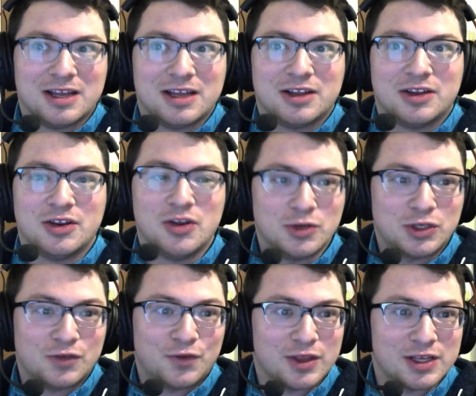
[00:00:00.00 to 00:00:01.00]
news
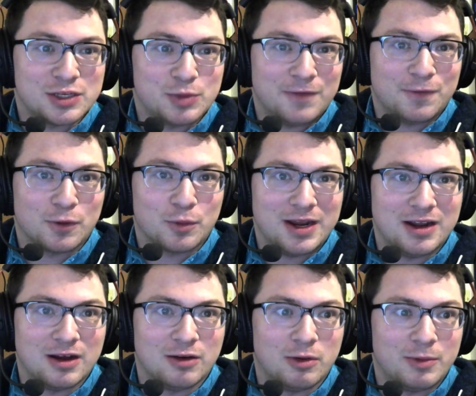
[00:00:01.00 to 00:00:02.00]
for this week for
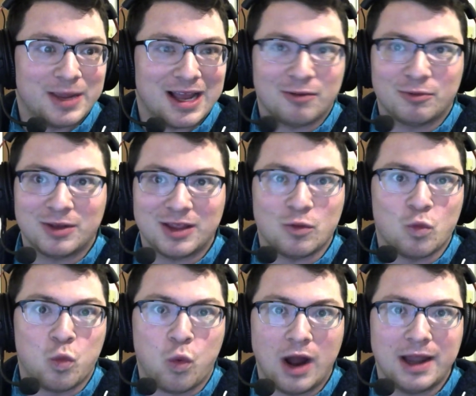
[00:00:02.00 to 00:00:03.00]
Reno. Well, we got really
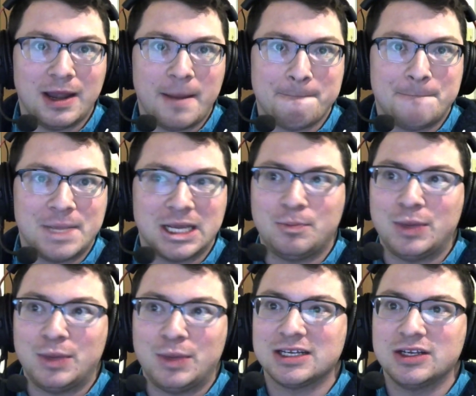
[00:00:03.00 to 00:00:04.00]
one big
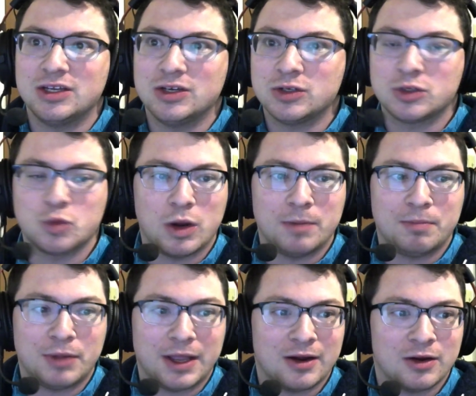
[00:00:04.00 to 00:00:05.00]
piece of news, one
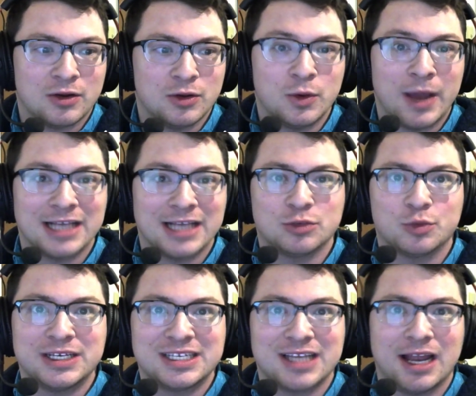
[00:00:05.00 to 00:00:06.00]
player who has
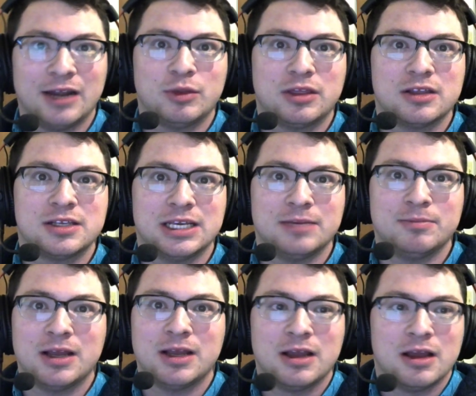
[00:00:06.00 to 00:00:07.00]
re-signed with the team.
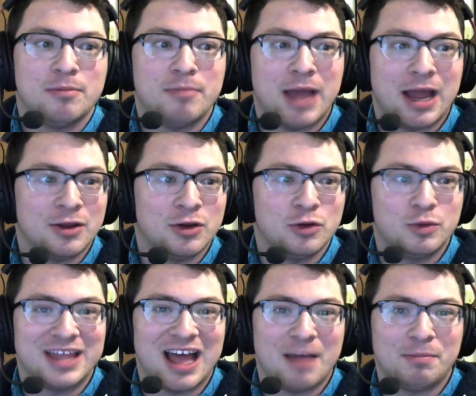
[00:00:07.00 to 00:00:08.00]
Matt, who
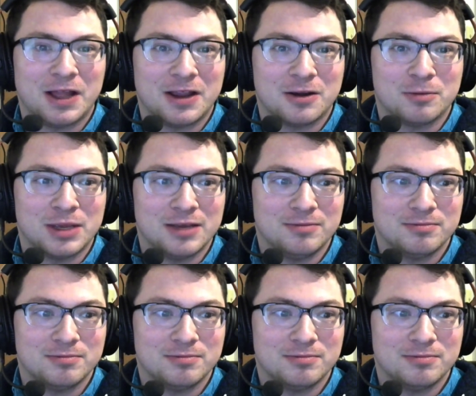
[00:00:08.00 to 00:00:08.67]
would that player be?